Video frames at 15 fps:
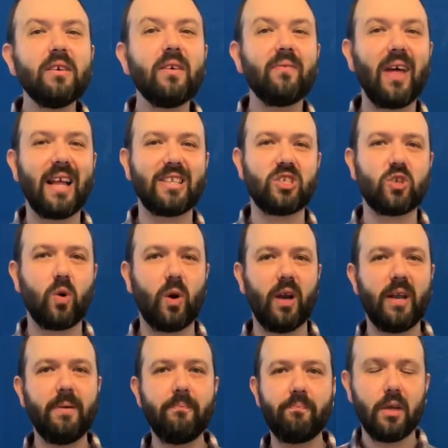that story,
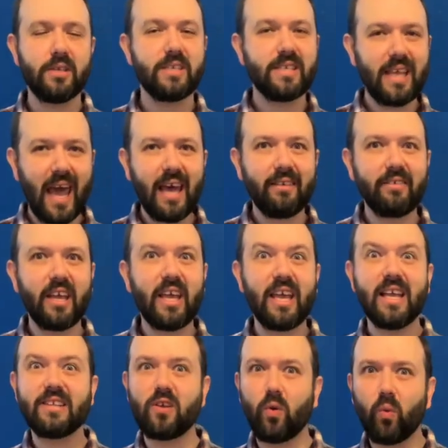sadly, it's
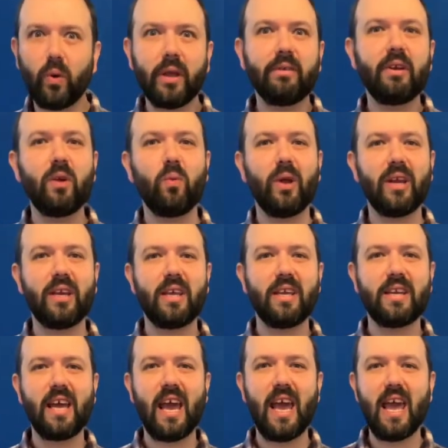a really windy
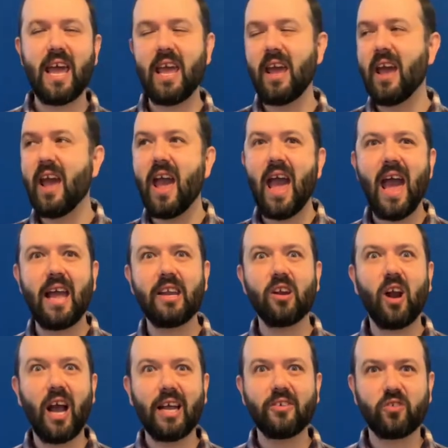day and your
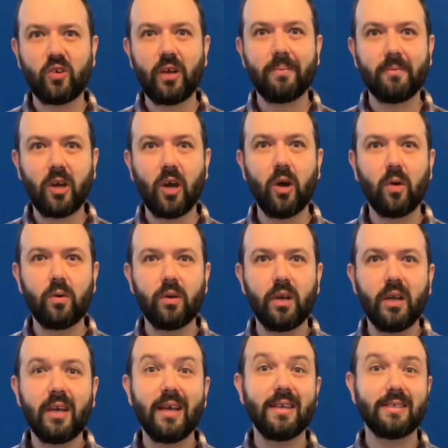ice cream cone
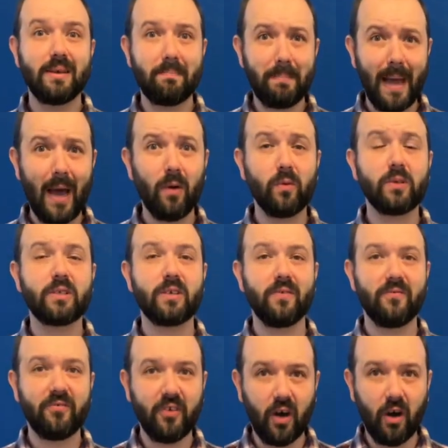is about to
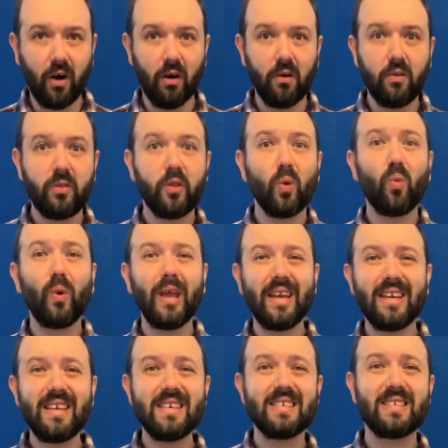fall. The wind
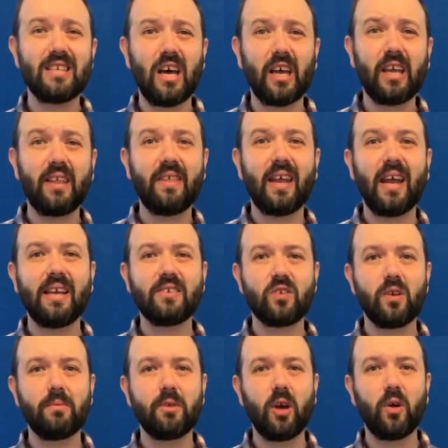is knocking that ice cream
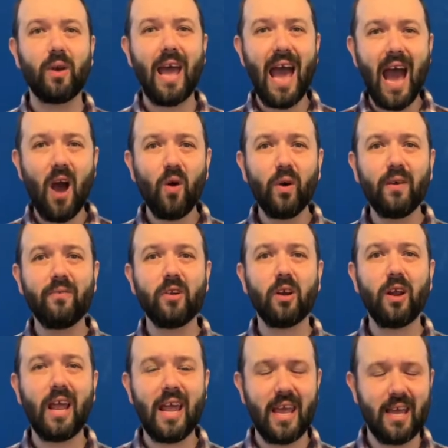cone out of your
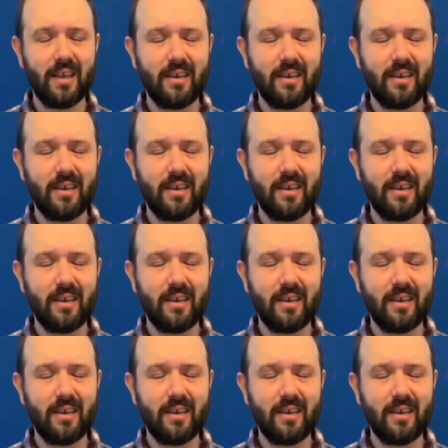hand.